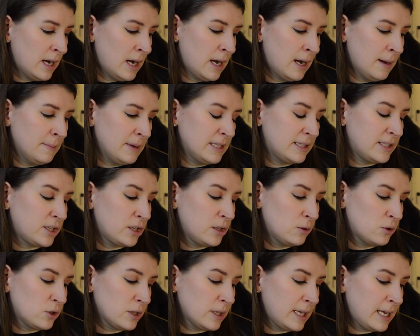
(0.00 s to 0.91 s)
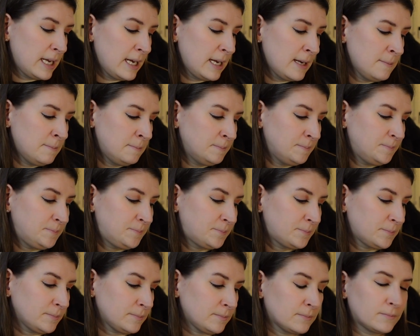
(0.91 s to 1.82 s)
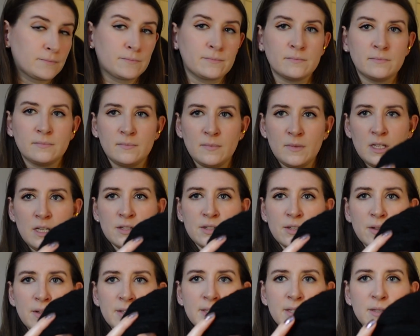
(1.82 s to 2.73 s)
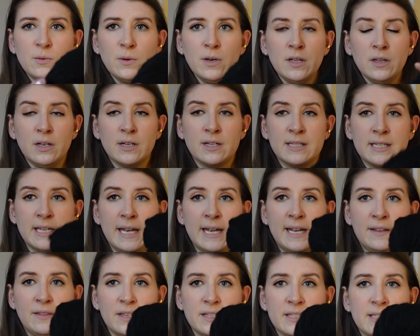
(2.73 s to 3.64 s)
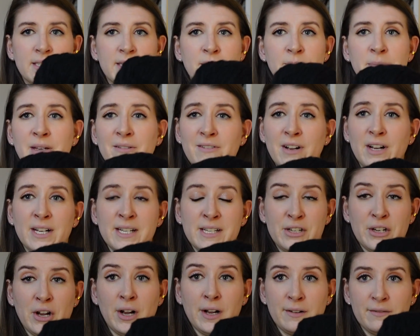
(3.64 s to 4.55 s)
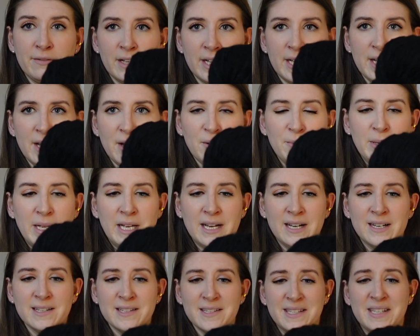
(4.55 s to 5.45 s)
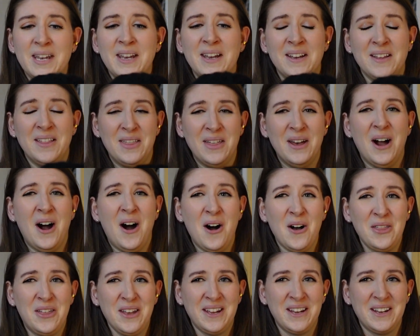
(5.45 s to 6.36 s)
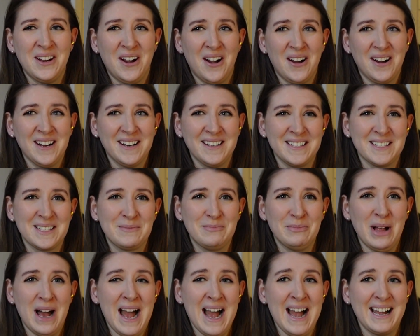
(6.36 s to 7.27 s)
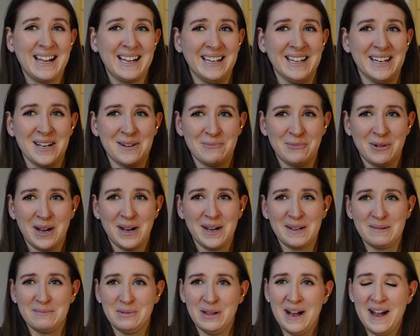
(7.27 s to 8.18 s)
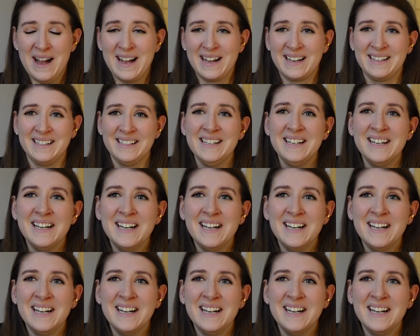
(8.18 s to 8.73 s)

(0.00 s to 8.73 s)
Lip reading: It's usually, so this is what it looks like. This is gonna be a very dark video because all the yarn is black and I'm wearing black.